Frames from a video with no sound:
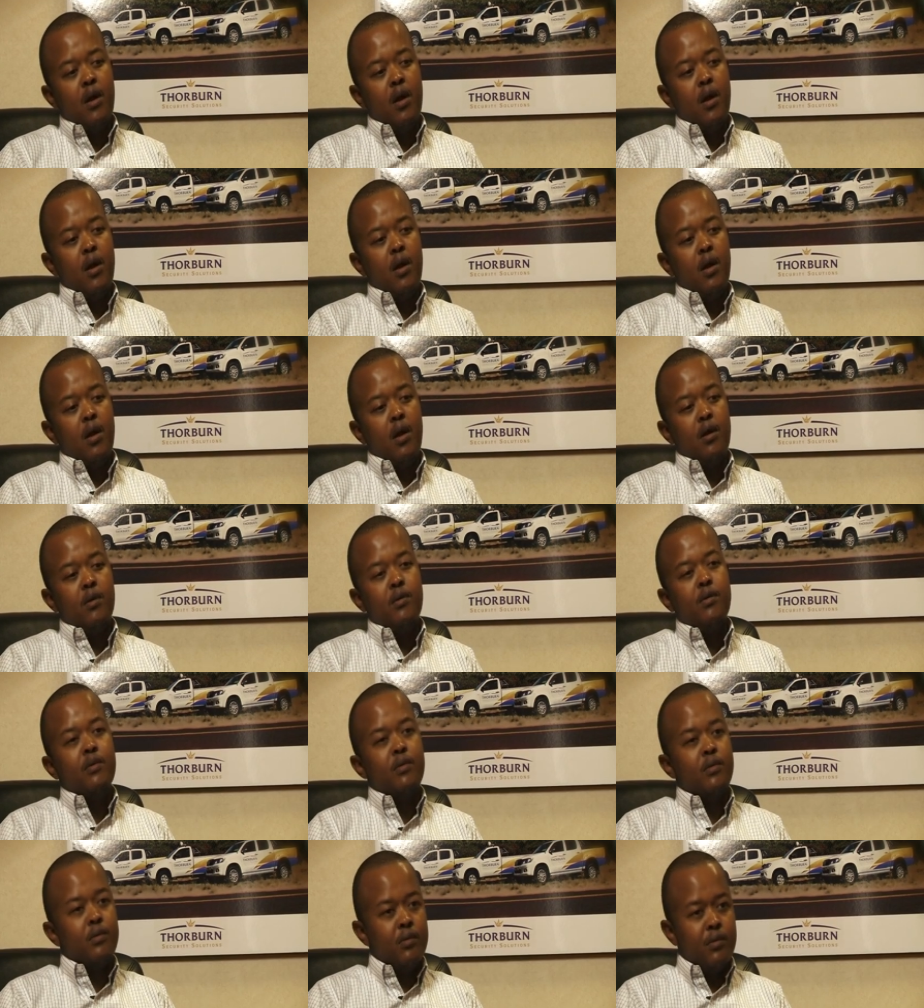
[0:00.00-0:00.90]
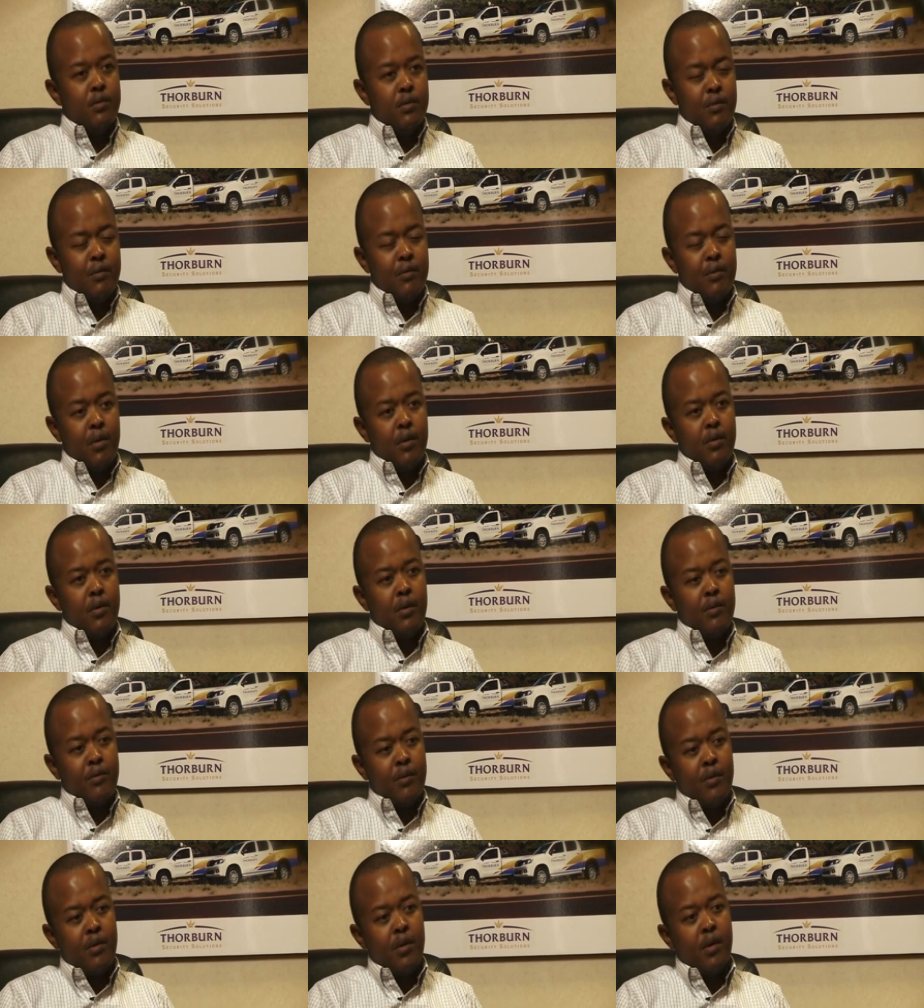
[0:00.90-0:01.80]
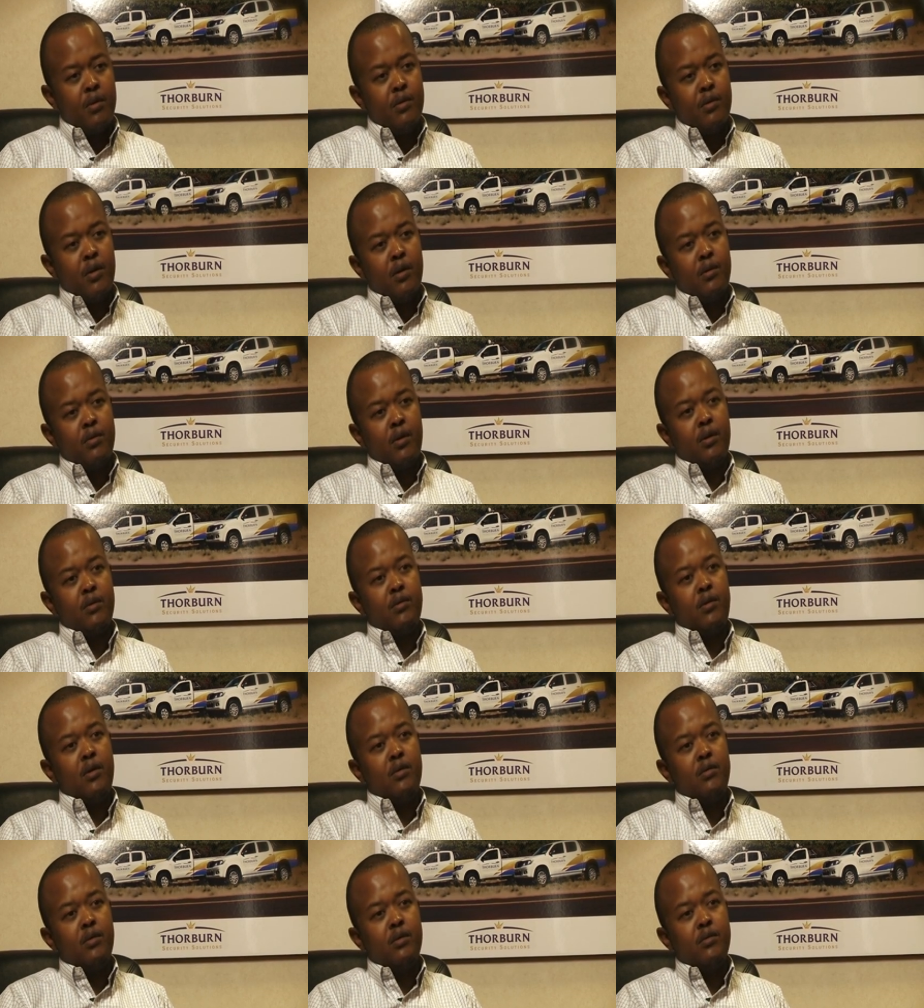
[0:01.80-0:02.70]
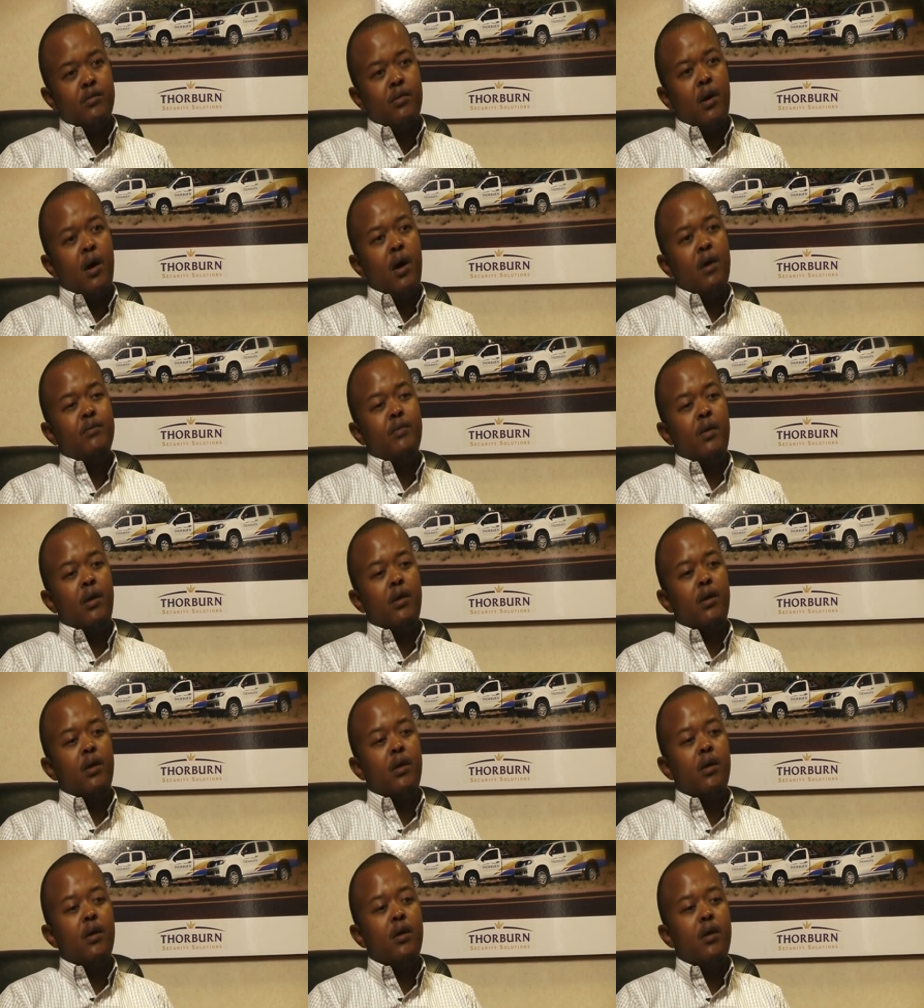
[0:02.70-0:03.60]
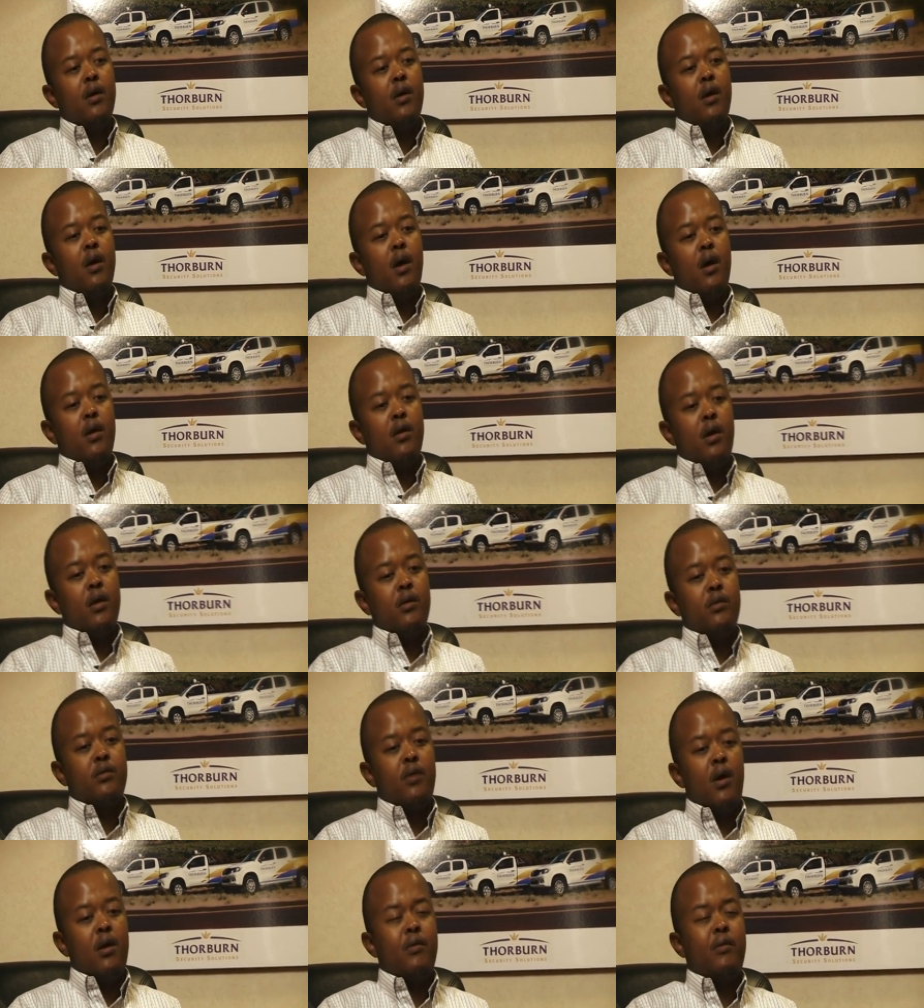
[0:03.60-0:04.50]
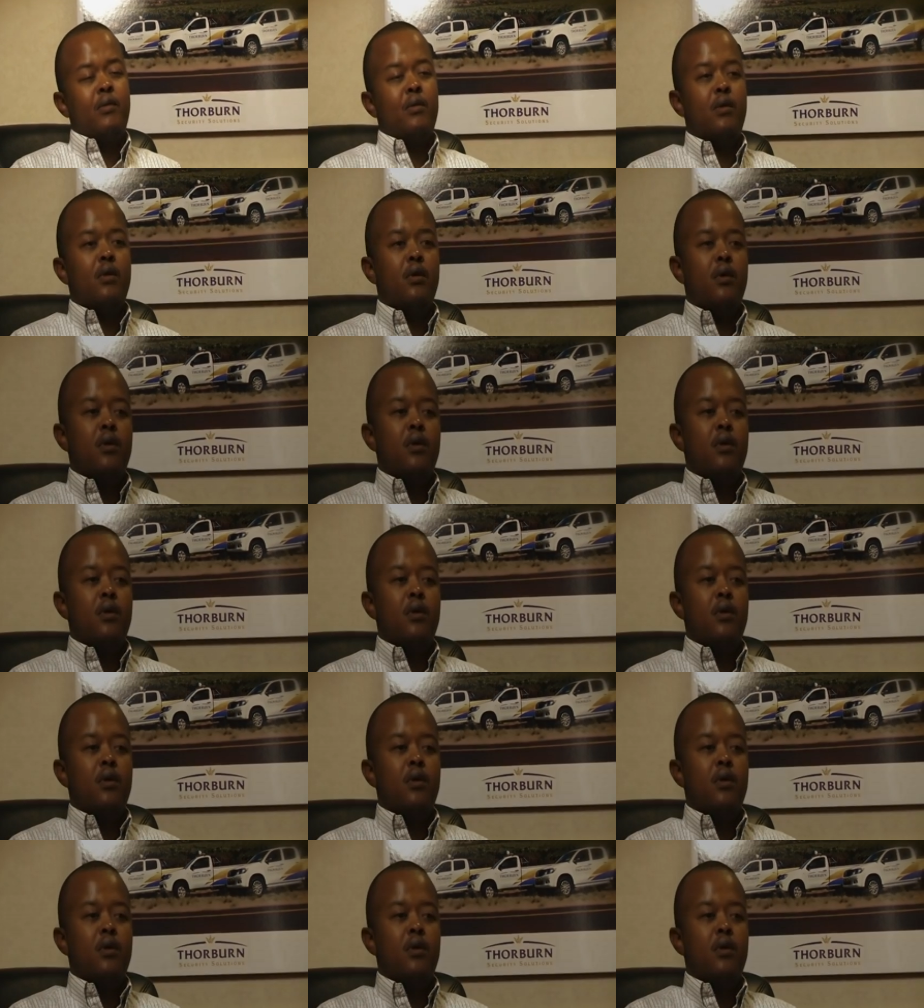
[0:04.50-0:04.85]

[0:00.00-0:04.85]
uh, who contributed to our success and to our upbringing. And as such,